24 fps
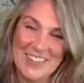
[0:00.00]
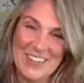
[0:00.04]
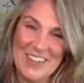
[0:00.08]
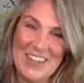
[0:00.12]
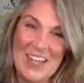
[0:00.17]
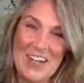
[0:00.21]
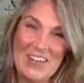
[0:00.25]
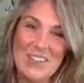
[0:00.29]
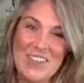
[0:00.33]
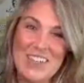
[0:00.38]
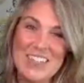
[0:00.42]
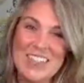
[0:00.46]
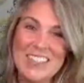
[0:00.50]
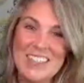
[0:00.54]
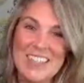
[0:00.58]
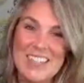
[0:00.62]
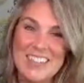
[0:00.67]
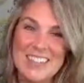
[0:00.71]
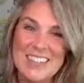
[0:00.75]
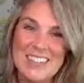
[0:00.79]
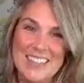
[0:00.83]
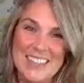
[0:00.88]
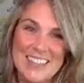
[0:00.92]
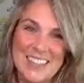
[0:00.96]
Now my
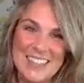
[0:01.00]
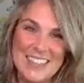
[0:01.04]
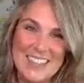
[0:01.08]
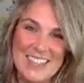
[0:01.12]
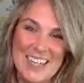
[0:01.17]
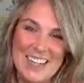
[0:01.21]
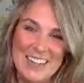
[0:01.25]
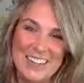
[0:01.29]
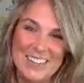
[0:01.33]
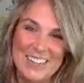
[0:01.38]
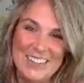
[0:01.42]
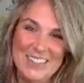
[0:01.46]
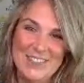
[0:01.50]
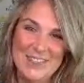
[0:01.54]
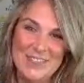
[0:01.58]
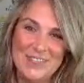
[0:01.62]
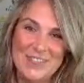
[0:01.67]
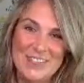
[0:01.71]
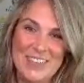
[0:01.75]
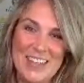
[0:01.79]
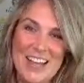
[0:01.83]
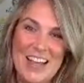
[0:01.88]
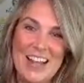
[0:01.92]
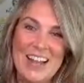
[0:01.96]
son's in the channel.
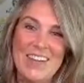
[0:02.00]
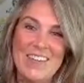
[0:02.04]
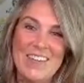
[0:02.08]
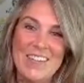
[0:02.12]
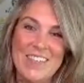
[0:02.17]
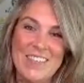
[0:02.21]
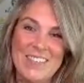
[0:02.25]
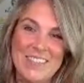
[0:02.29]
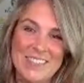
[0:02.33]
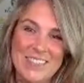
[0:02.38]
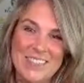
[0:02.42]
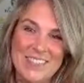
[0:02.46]
Hello.